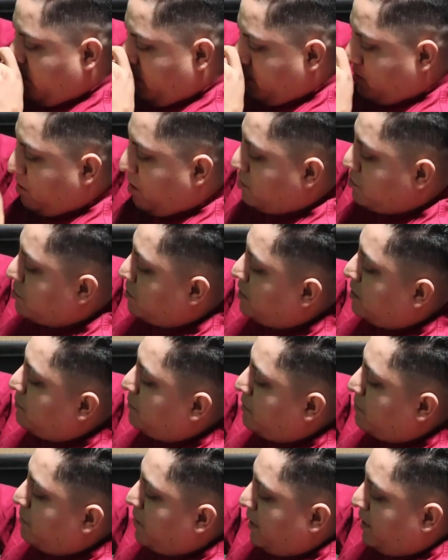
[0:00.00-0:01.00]
It's also going to
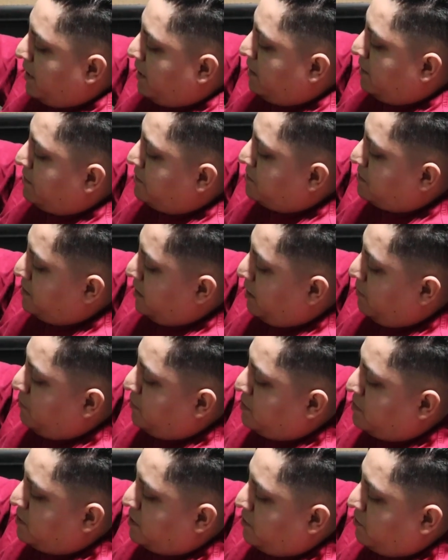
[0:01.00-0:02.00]
be made out of the same
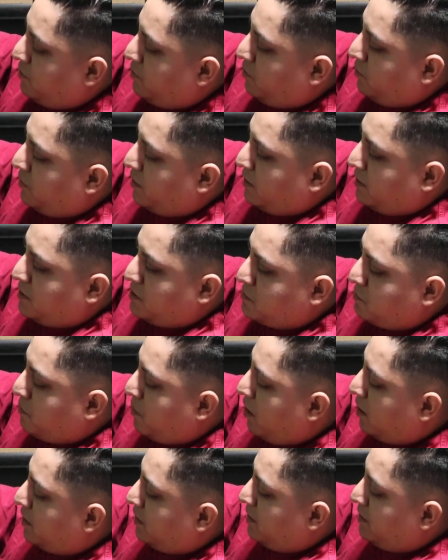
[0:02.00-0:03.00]
material that this
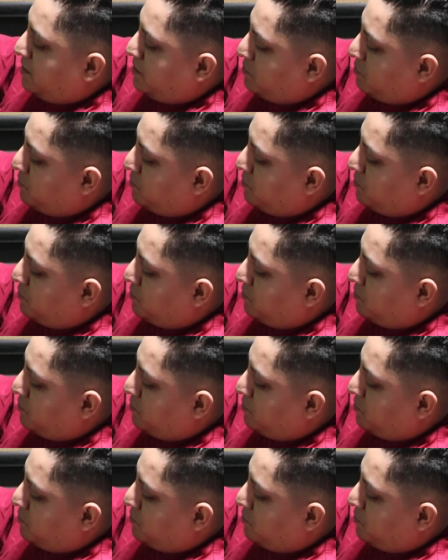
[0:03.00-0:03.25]
pocket is,